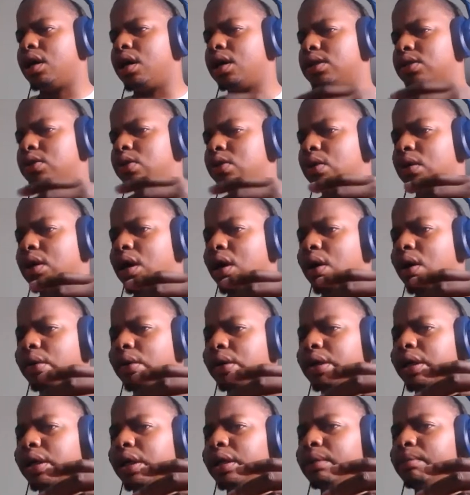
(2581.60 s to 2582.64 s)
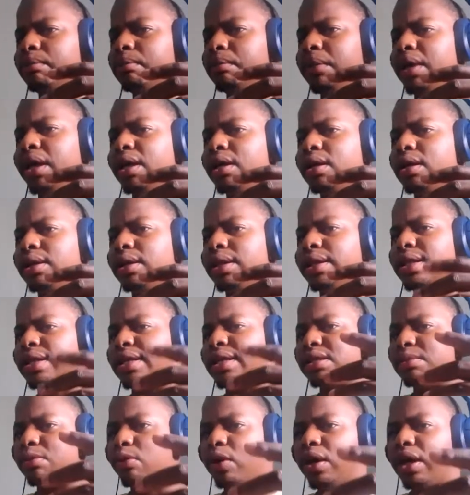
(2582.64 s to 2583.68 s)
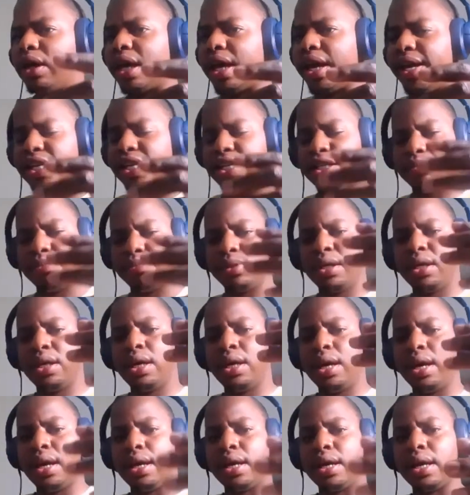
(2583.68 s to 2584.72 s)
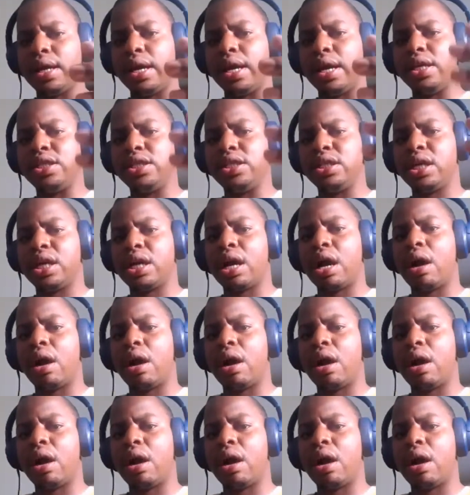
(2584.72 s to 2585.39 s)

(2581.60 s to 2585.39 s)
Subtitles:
so how can make things more engaging?